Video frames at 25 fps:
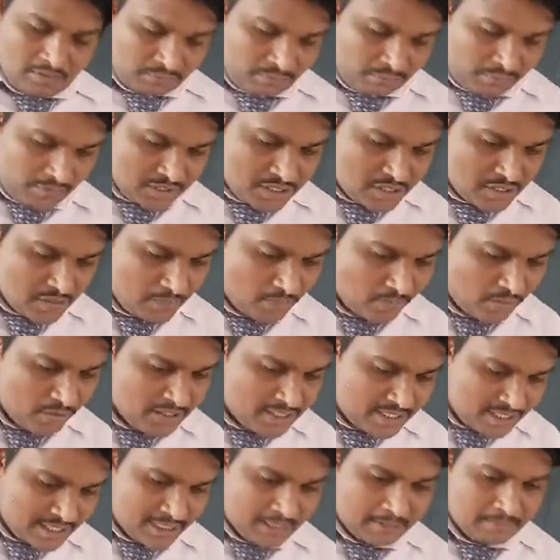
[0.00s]
First of all,
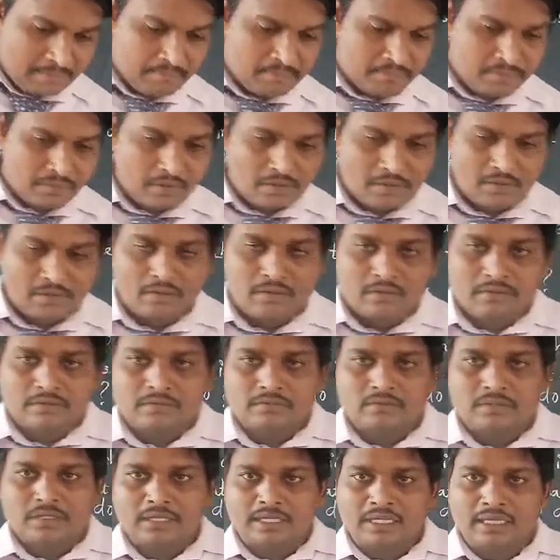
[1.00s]
see,
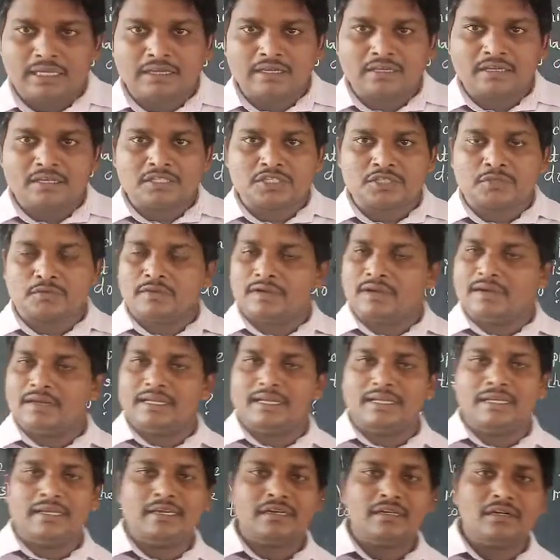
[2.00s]
the king is
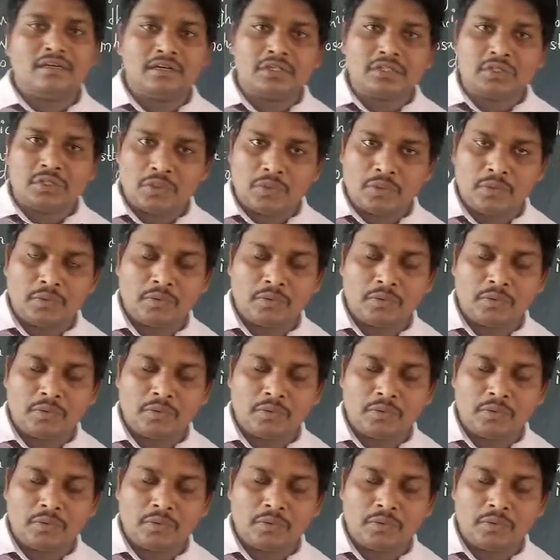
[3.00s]
very eager to